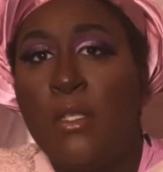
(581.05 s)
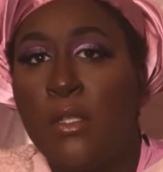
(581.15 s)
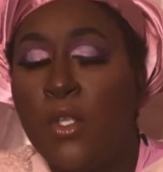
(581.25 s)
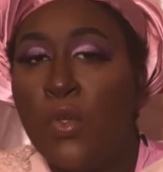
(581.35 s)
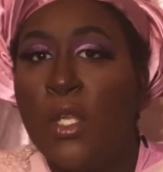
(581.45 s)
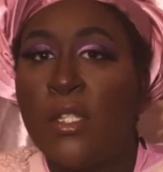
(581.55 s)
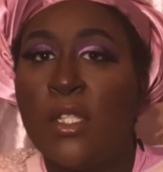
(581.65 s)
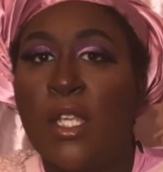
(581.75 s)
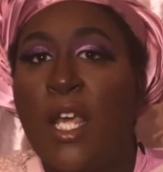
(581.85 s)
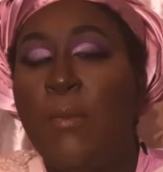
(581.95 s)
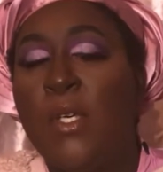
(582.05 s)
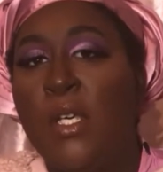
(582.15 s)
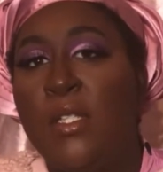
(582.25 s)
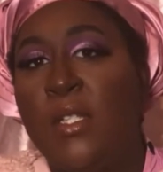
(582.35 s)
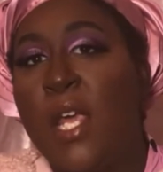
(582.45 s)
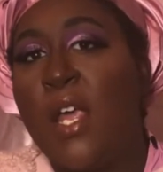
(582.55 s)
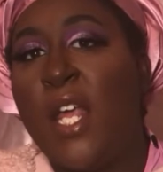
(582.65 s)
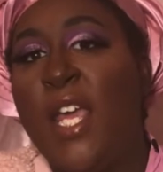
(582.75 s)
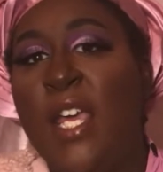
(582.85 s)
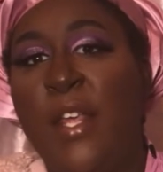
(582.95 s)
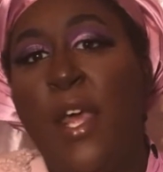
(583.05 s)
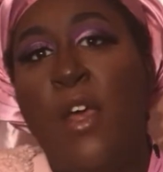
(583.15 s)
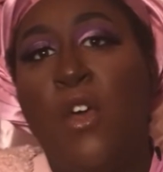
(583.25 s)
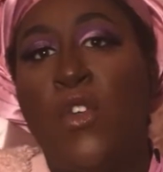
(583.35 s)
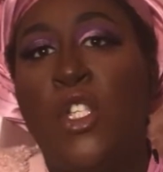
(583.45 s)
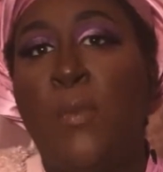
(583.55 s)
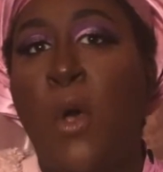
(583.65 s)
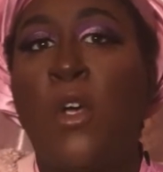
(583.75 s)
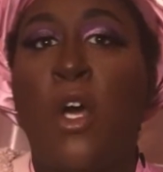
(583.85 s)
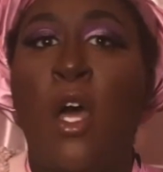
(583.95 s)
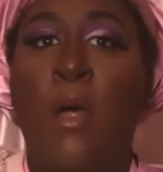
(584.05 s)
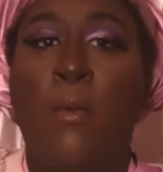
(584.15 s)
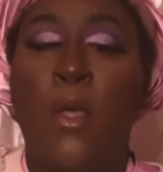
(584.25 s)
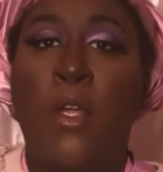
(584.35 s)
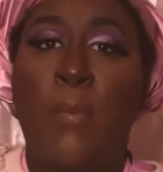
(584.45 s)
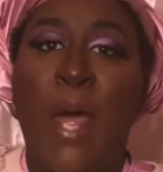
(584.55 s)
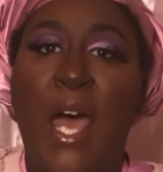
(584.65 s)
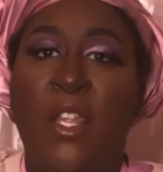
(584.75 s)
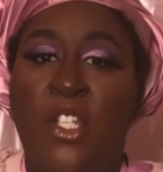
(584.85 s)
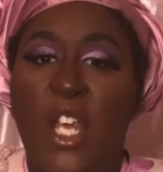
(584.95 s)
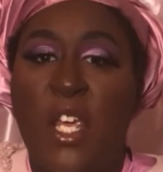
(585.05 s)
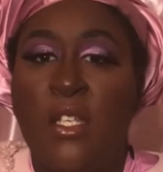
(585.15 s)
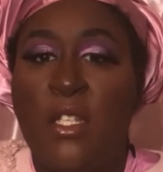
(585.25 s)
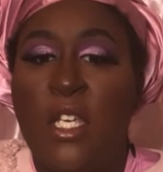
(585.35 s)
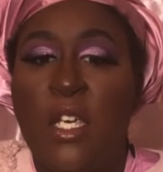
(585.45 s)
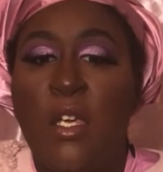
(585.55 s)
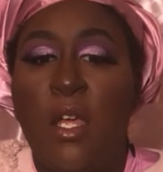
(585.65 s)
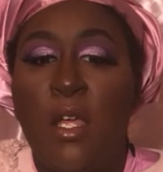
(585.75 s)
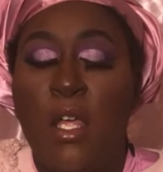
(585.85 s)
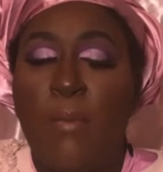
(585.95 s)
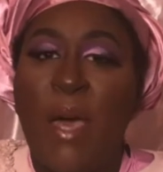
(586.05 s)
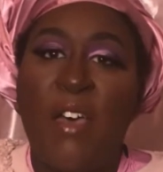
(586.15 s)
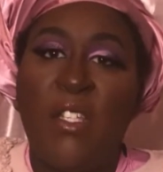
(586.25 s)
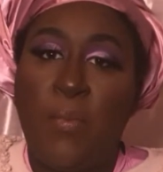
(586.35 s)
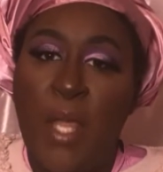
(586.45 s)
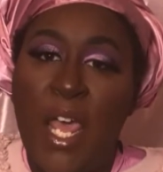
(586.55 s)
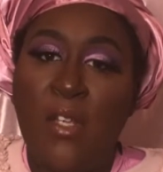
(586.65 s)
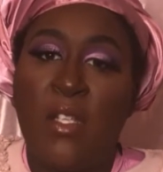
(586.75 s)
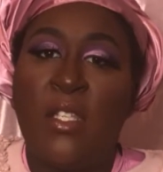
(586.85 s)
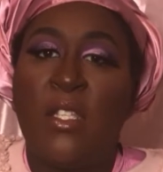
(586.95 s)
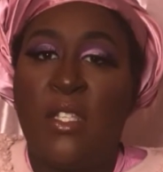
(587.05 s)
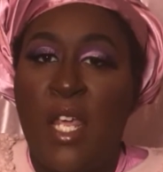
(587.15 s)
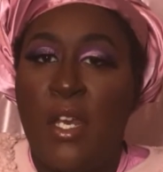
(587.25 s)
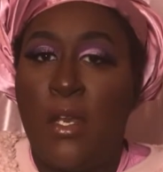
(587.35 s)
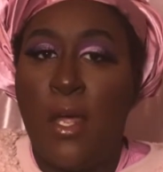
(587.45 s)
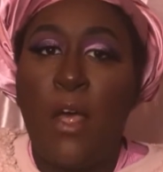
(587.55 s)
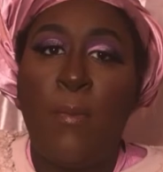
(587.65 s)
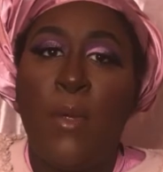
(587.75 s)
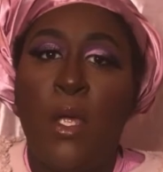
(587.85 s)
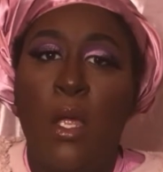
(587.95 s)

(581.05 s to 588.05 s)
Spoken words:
the Ku Klux Klan, because there he spoke unapologetically about his blackness and standing up.